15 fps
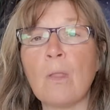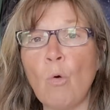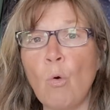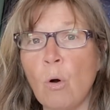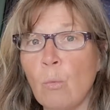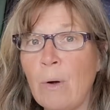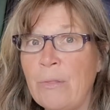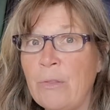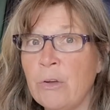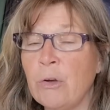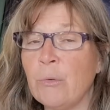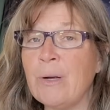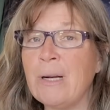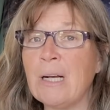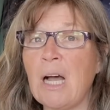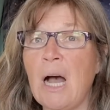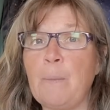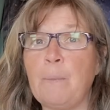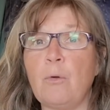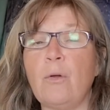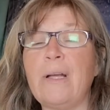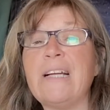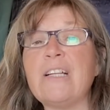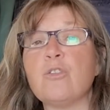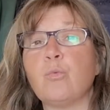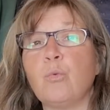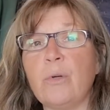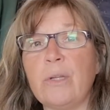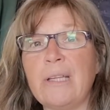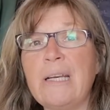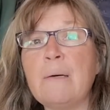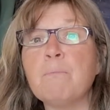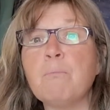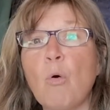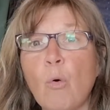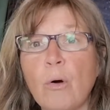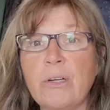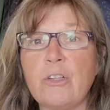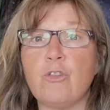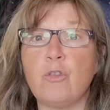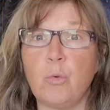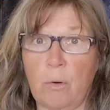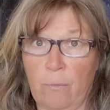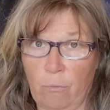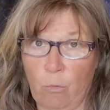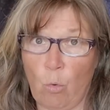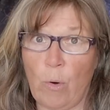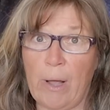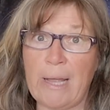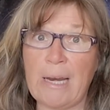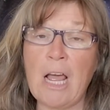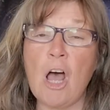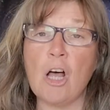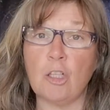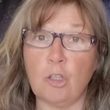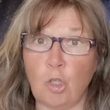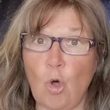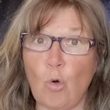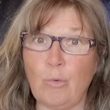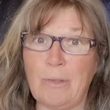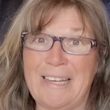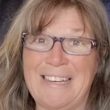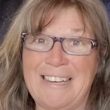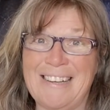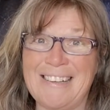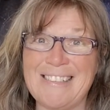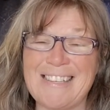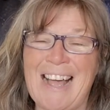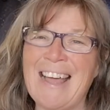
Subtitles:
or whether you're in a couple, it's really important to avoid loneliness.